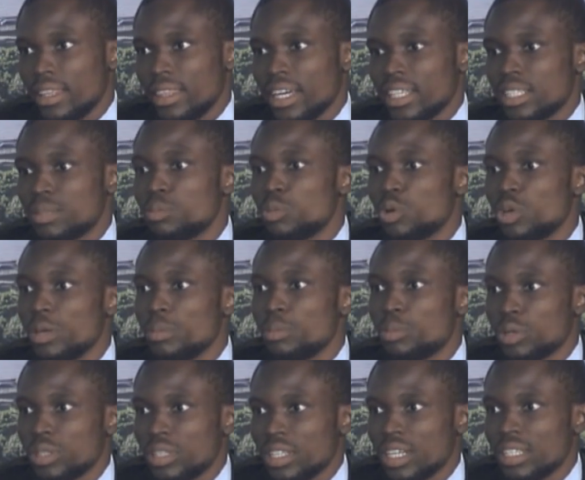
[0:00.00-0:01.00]
That's more
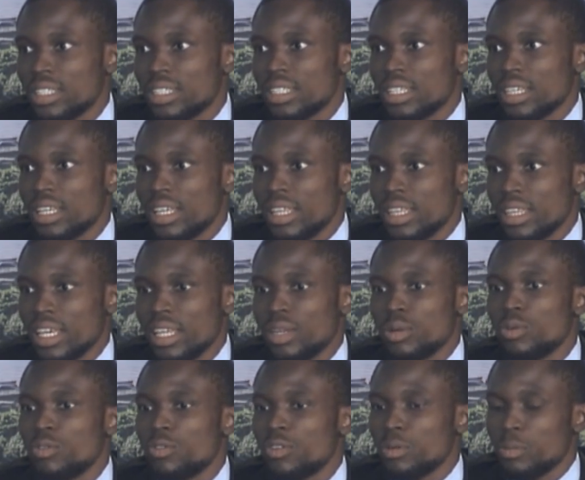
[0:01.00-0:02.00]
important. Then,
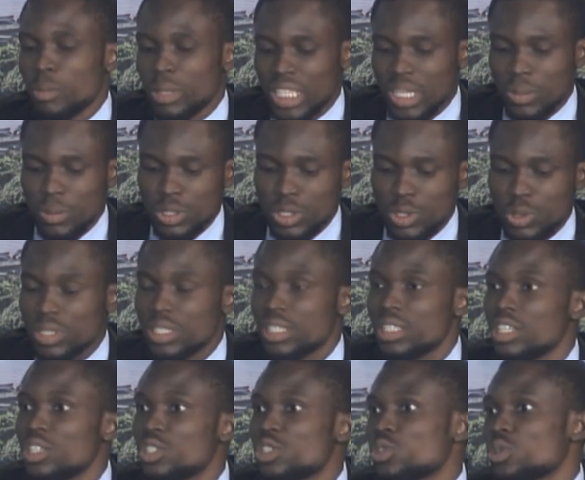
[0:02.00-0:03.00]
by the time we
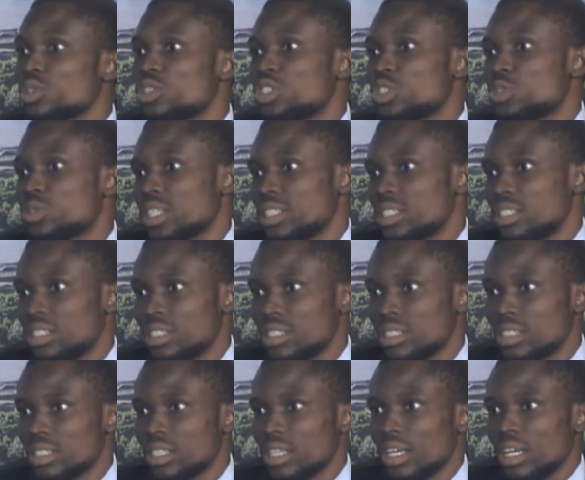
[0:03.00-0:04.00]
sustain such
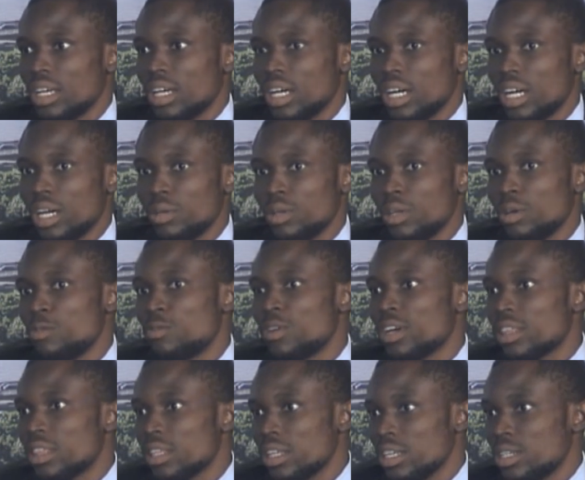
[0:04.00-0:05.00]
strategies,
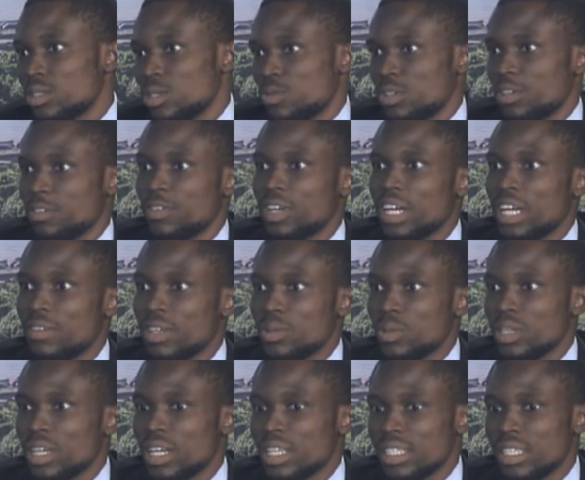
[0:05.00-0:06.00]
over 3 years, over 5 years,
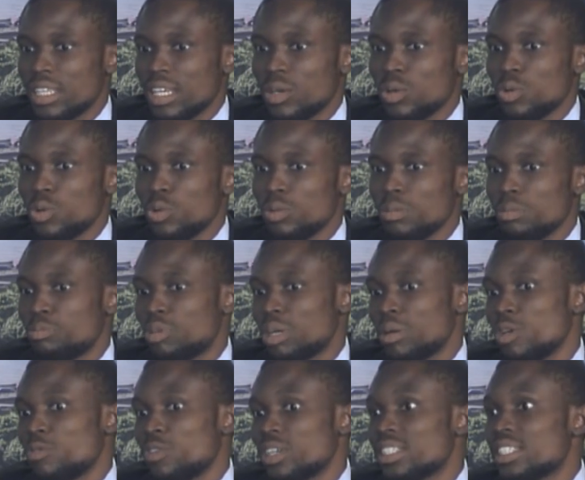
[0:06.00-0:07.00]
you can see that
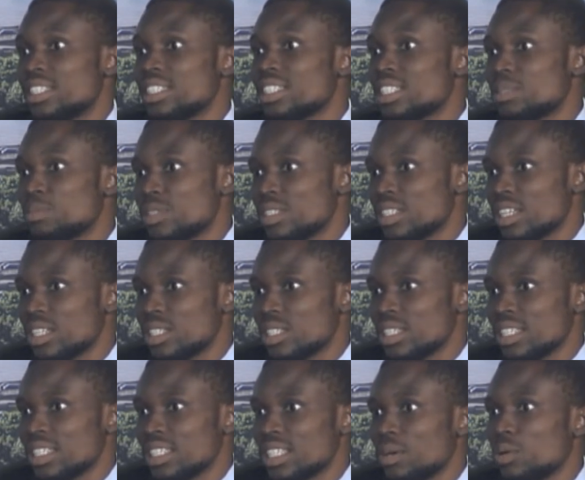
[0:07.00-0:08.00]
probably over
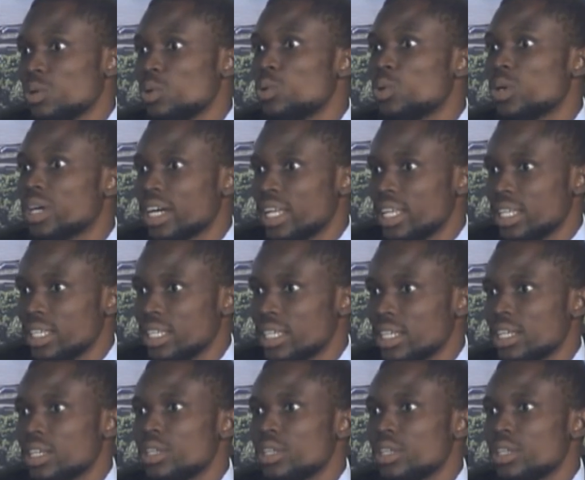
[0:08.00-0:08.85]
60% is now locally